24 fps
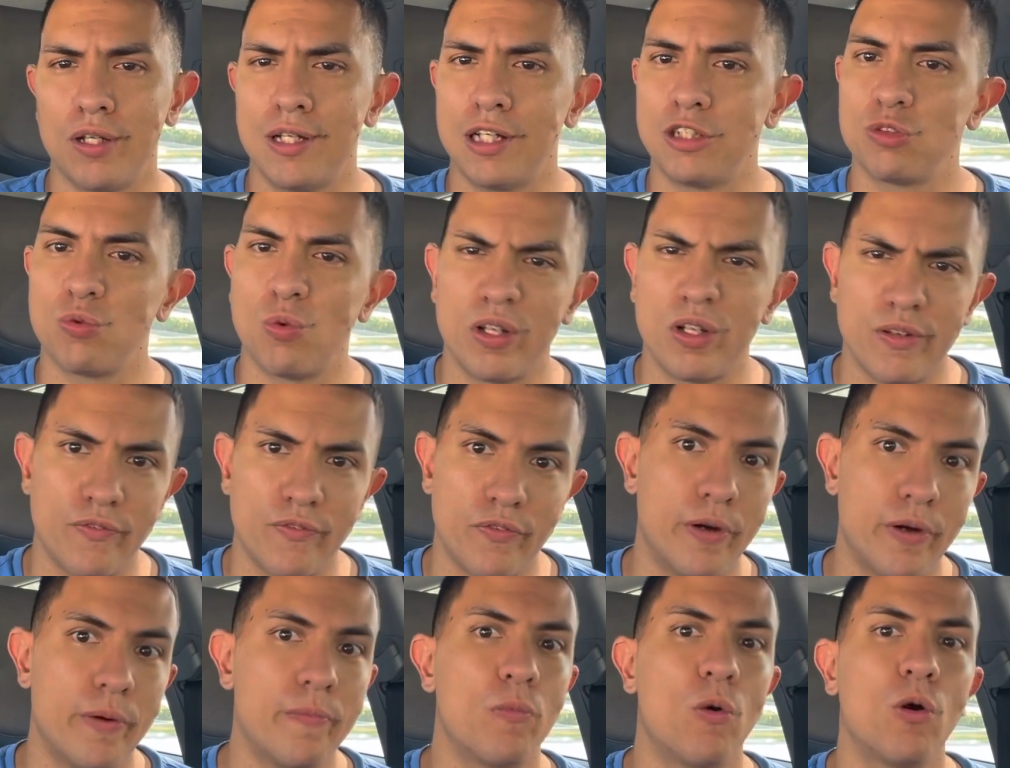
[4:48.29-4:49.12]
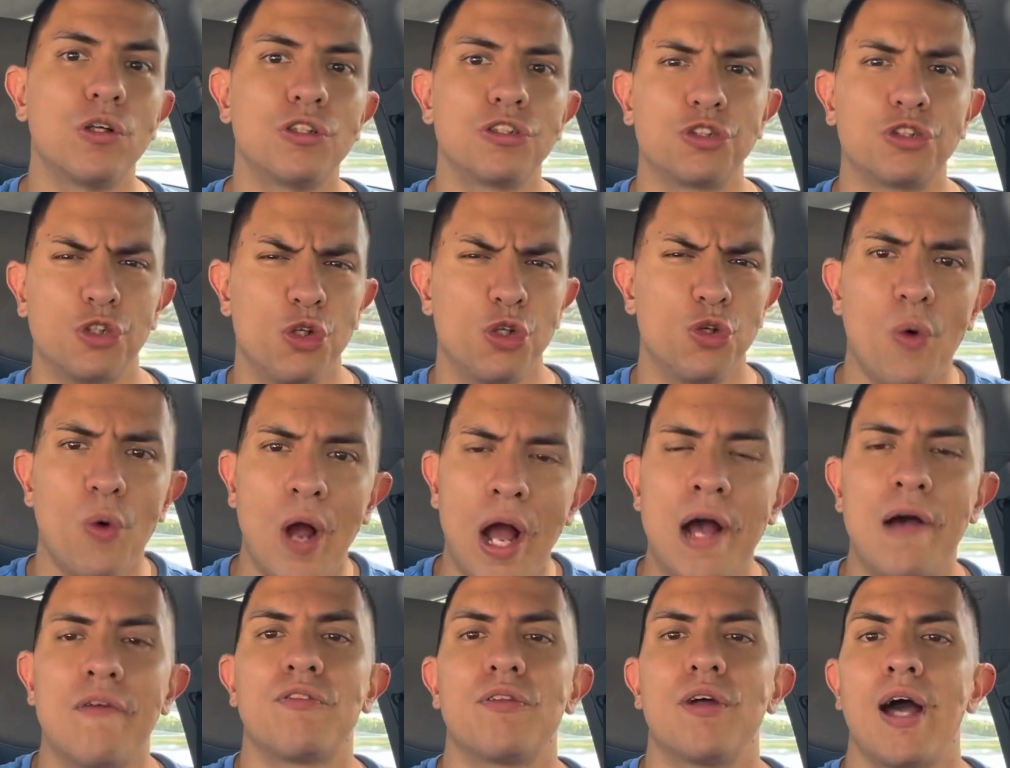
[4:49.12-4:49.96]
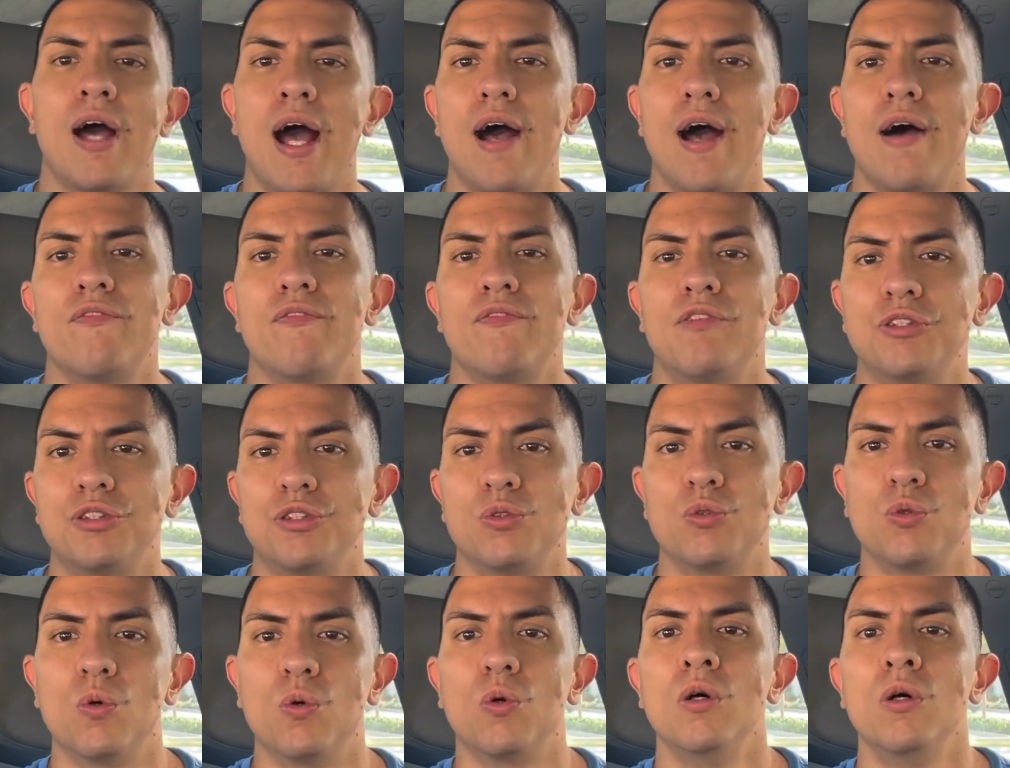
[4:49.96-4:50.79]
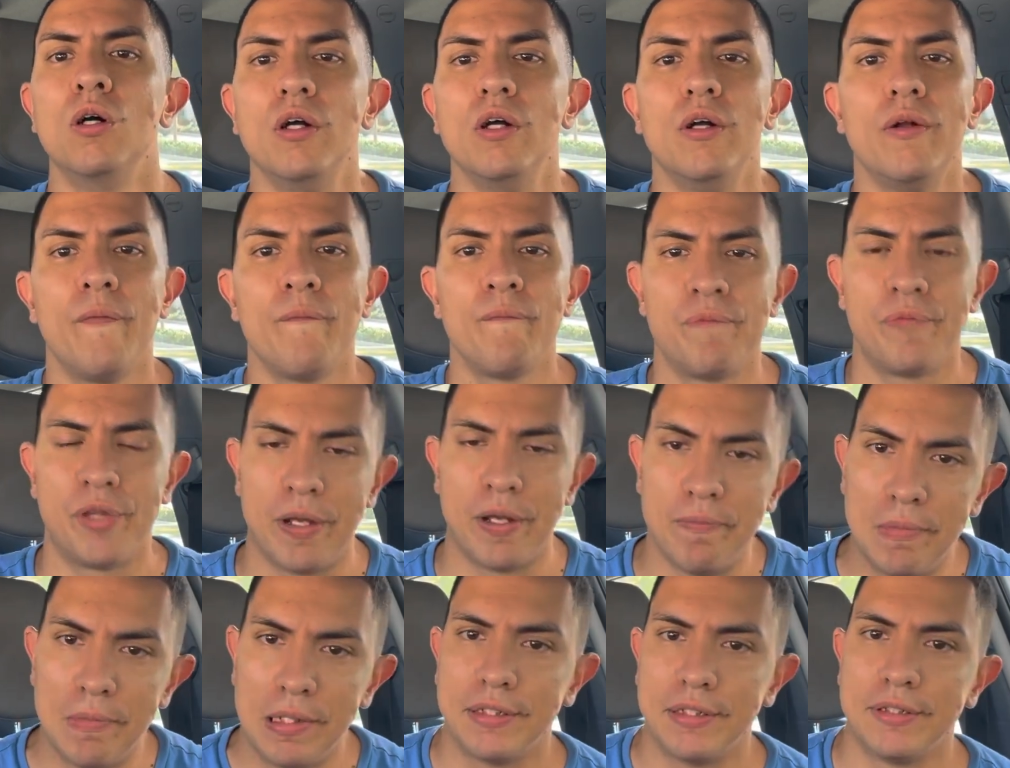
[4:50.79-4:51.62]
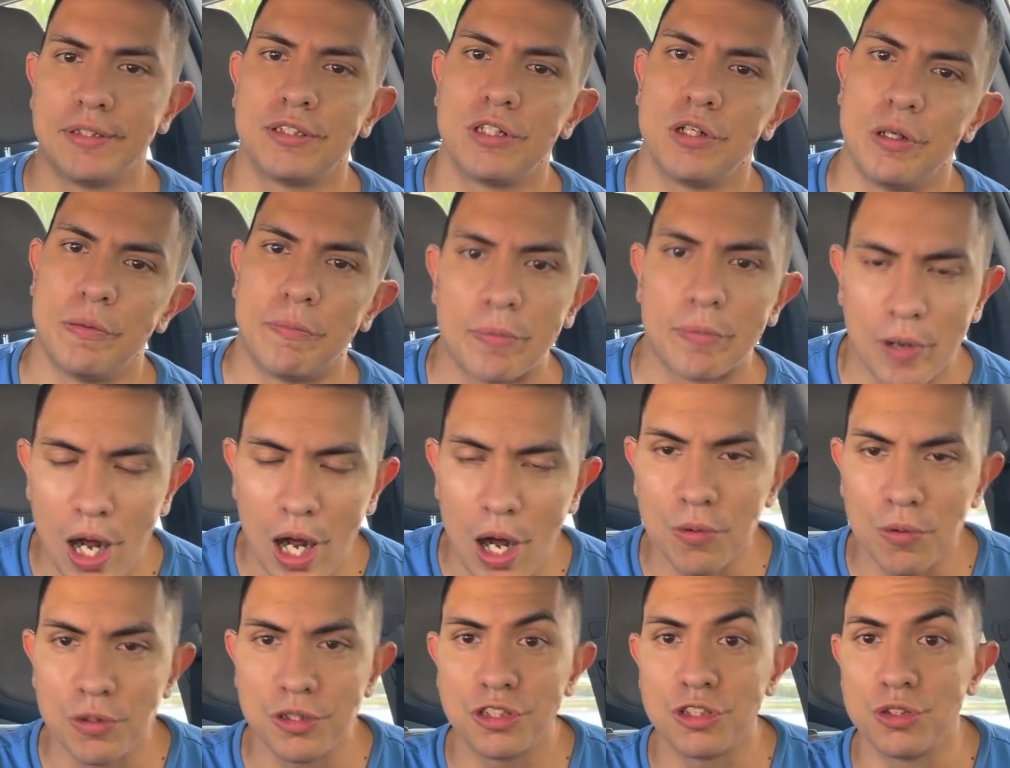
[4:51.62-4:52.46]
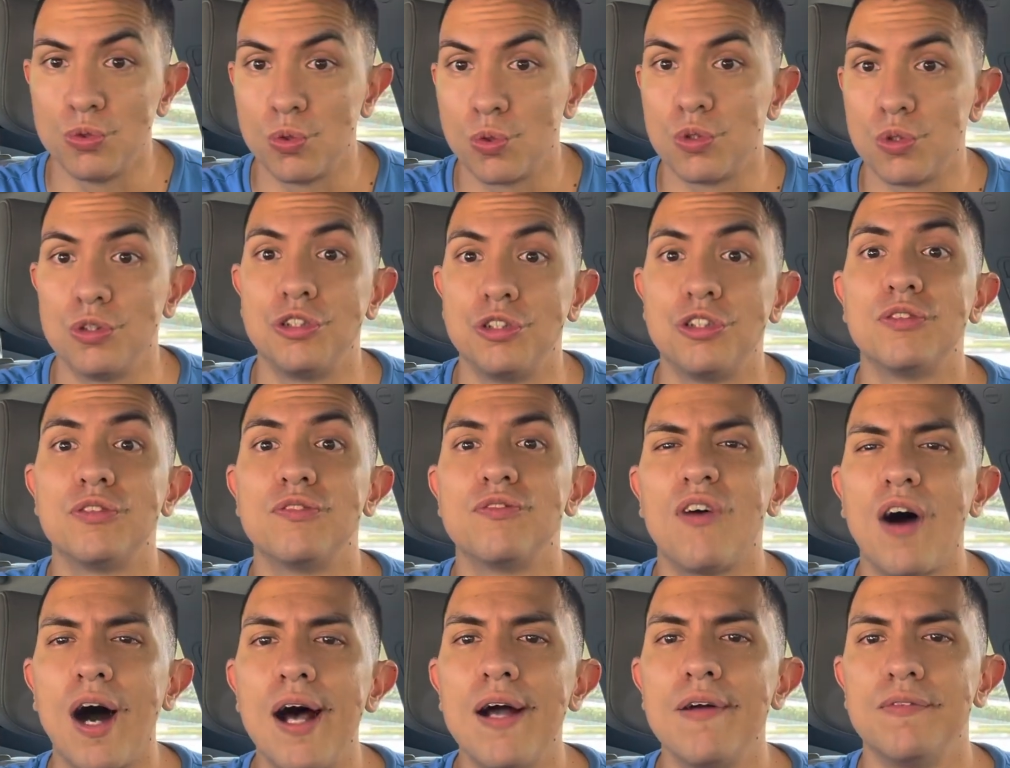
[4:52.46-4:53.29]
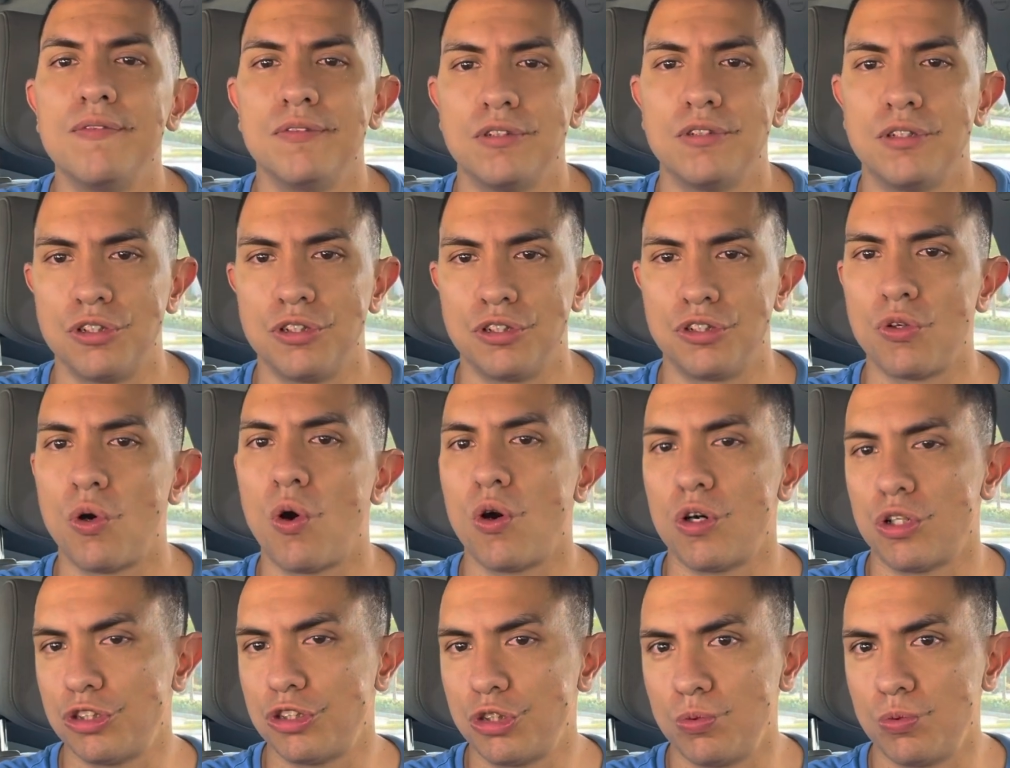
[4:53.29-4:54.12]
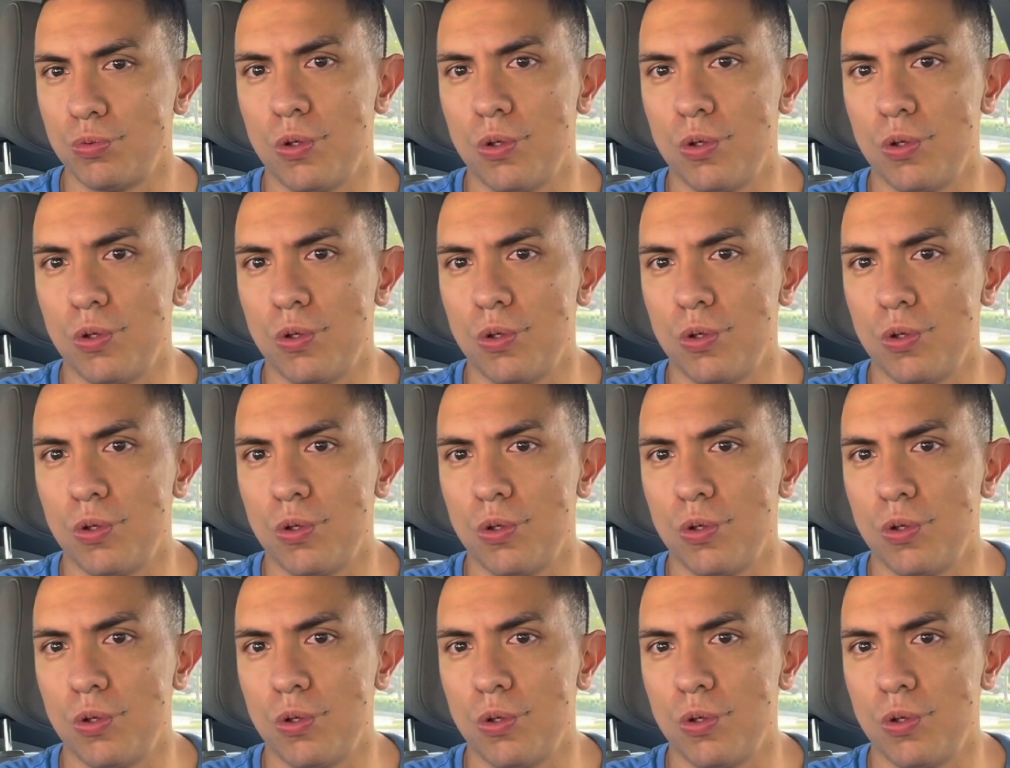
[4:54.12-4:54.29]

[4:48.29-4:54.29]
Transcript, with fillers: That's what the very So You have to have physical and military prowess in order to survive in such a harsh